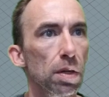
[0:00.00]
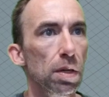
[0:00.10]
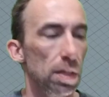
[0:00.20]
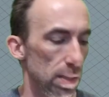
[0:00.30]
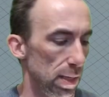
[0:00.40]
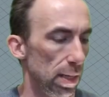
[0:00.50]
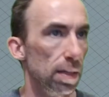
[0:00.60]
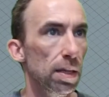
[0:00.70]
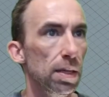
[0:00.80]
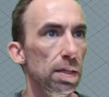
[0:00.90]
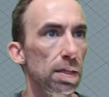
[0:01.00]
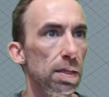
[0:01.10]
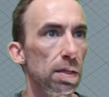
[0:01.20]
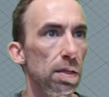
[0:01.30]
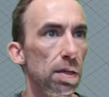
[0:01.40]
Let's take
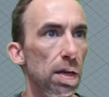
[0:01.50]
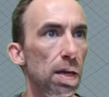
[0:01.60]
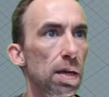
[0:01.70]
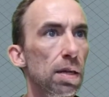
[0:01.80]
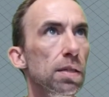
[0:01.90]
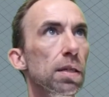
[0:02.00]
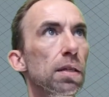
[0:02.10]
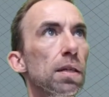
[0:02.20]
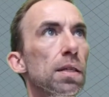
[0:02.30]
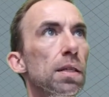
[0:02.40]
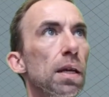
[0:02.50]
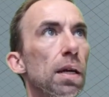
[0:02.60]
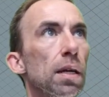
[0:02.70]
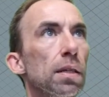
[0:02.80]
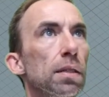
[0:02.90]
this edge and this
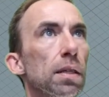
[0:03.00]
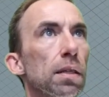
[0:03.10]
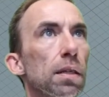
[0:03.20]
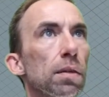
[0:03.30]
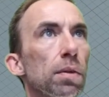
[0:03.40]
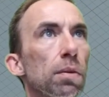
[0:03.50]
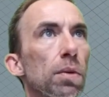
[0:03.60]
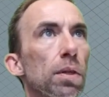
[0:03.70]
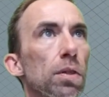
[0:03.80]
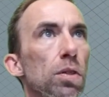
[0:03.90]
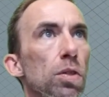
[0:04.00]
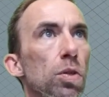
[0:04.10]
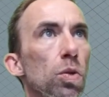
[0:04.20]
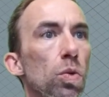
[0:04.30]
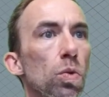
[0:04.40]
edge, and then we want to